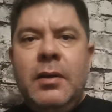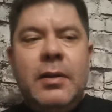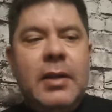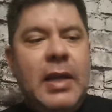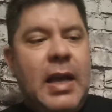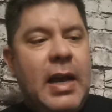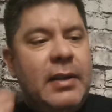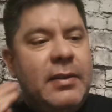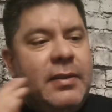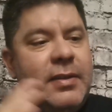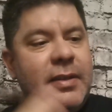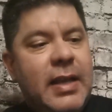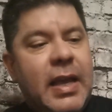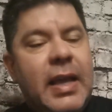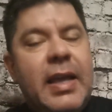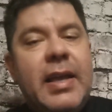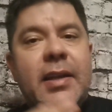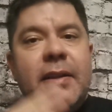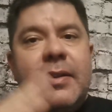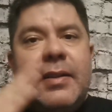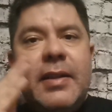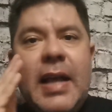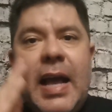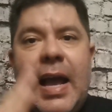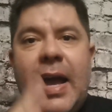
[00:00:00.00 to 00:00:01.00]
That's
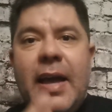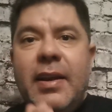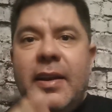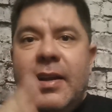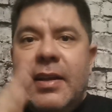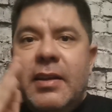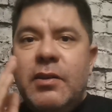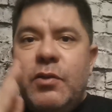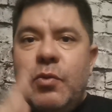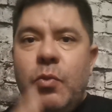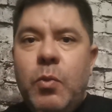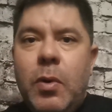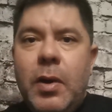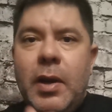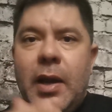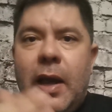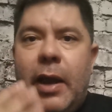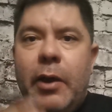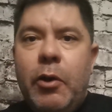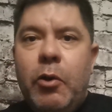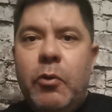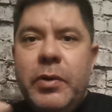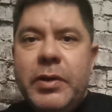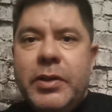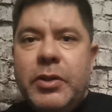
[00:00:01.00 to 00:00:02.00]
it. That is what
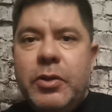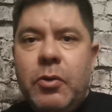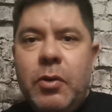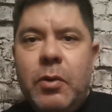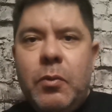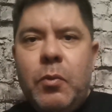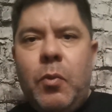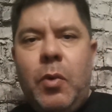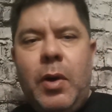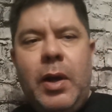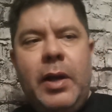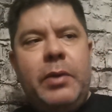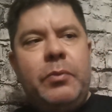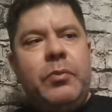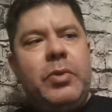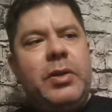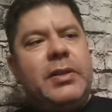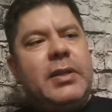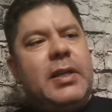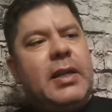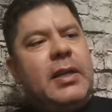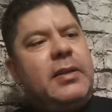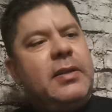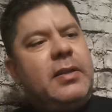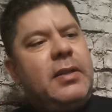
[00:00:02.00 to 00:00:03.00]
I always thought wine
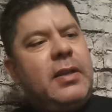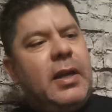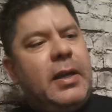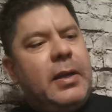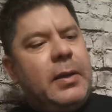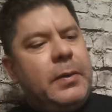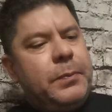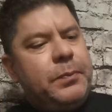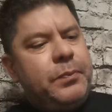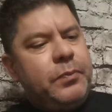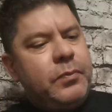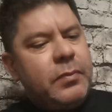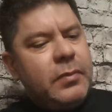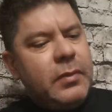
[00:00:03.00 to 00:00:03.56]
would taste like.